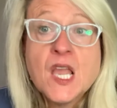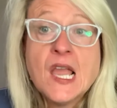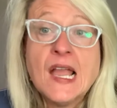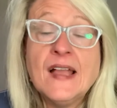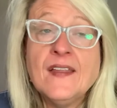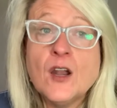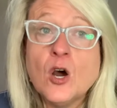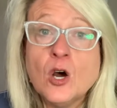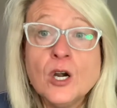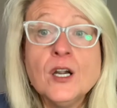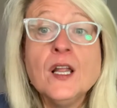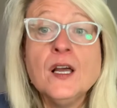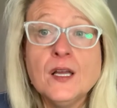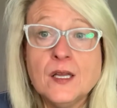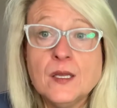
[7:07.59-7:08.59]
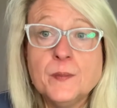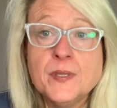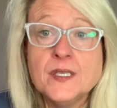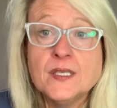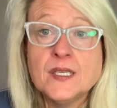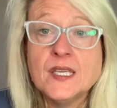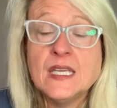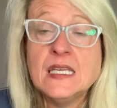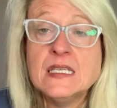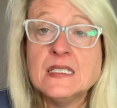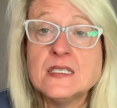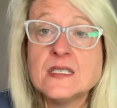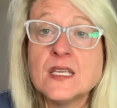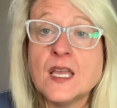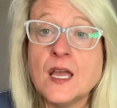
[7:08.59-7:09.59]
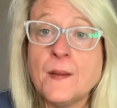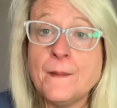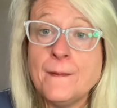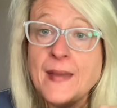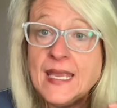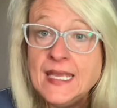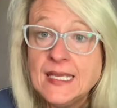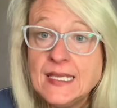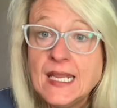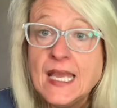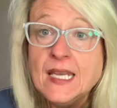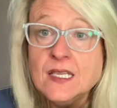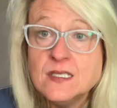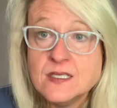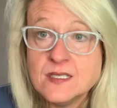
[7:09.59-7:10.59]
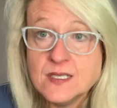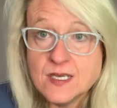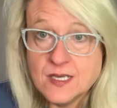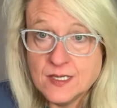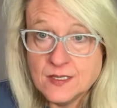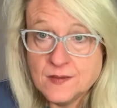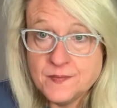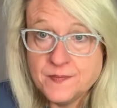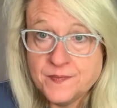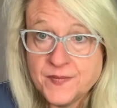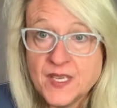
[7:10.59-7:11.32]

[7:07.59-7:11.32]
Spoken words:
And Art Hub is a man and his son.